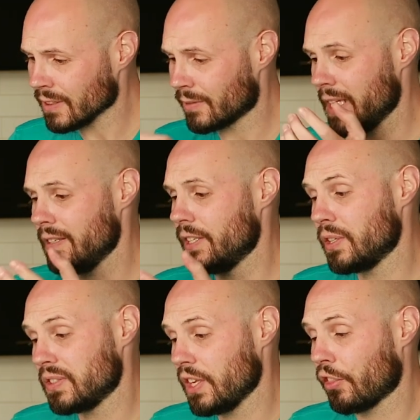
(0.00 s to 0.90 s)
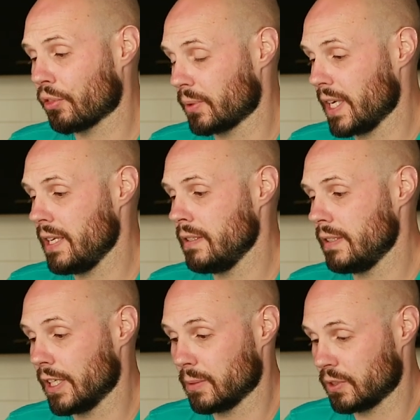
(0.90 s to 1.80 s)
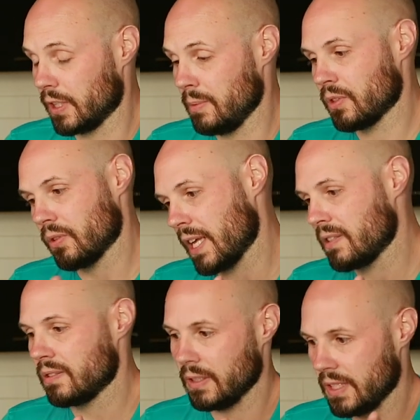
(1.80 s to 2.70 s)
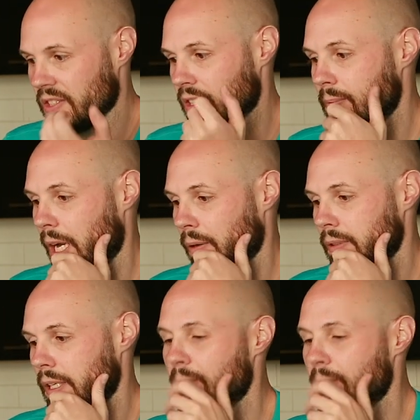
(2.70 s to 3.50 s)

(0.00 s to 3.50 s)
Right? And you can see three income streams, so that's a decent amount.